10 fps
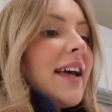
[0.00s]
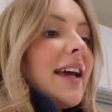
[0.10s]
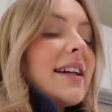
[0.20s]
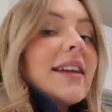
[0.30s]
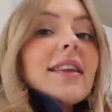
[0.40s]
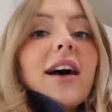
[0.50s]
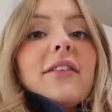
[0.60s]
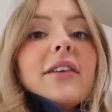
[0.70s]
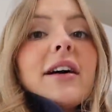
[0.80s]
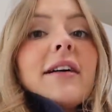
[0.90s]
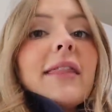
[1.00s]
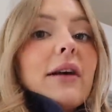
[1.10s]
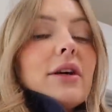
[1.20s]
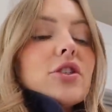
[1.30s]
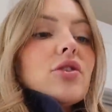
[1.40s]
and I love
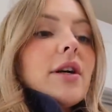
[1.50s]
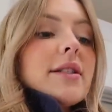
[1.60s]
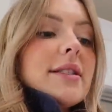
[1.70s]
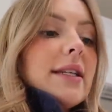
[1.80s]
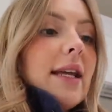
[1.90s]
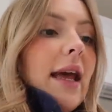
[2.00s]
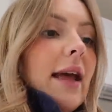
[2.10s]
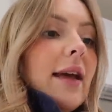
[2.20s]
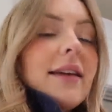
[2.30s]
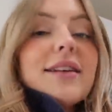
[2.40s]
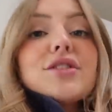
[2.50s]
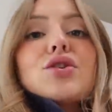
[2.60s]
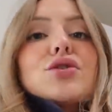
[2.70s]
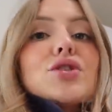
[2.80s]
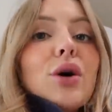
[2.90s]
that restaurant, Zinkei. It is
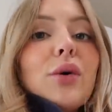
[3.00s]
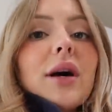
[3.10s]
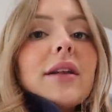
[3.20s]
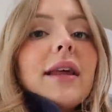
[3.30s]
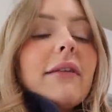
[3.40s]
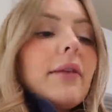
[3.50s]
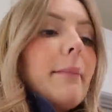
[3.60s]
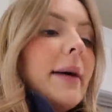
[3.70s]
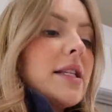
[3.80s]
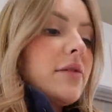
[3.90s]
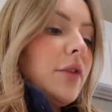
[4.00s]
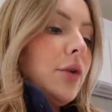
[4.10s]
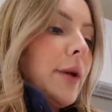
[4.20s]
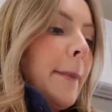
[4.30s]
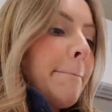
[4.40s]
so good. They have the best
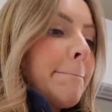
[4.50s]
food.